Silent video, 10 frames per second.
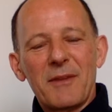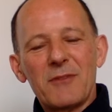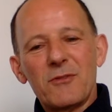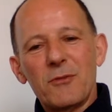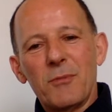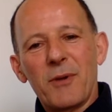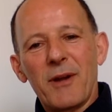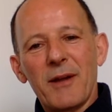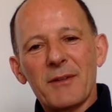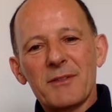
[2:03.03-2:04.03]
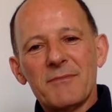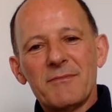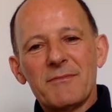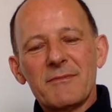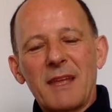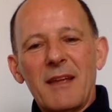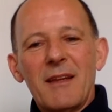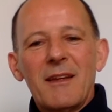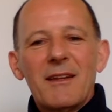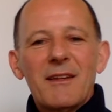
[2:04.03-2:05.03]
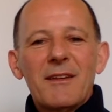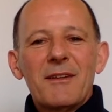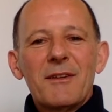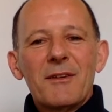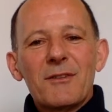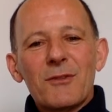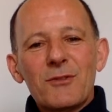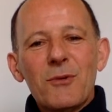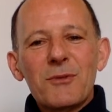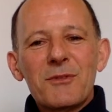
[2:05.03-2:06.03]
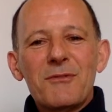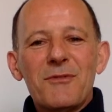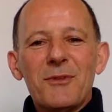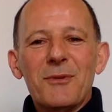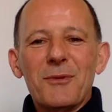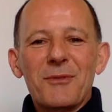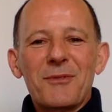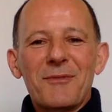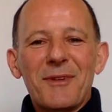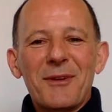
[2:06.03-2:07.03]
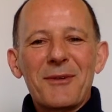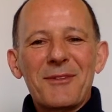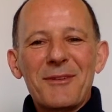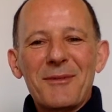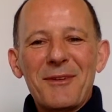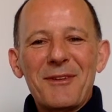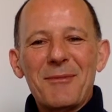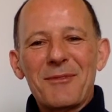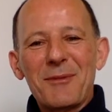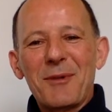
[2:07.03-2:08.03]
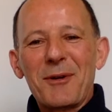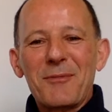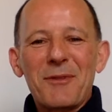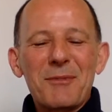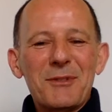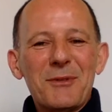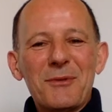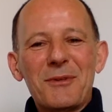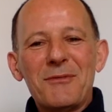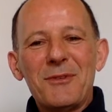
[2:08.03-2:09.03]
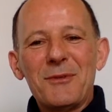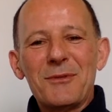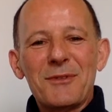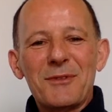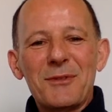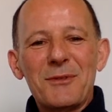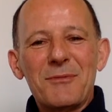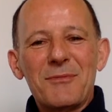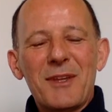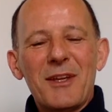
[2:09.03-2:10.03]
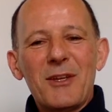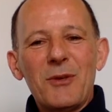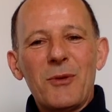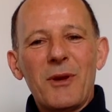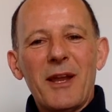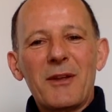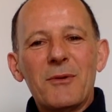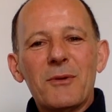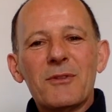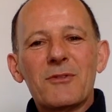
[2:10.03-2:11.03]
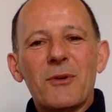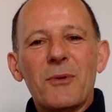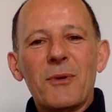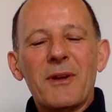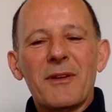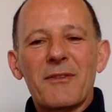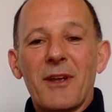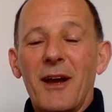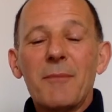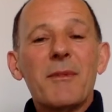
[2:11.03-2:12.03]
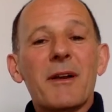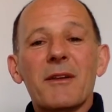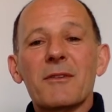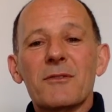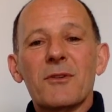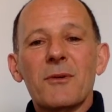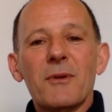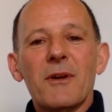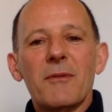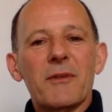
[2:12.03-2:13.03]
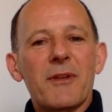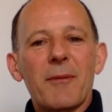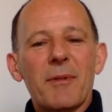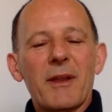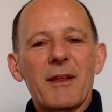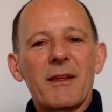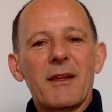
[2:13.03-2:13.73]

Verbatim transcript: through burnout. So don't confuse, I know they seem similar, but don't confuse the two. You can let go control and say, I'm not in control of what's happening,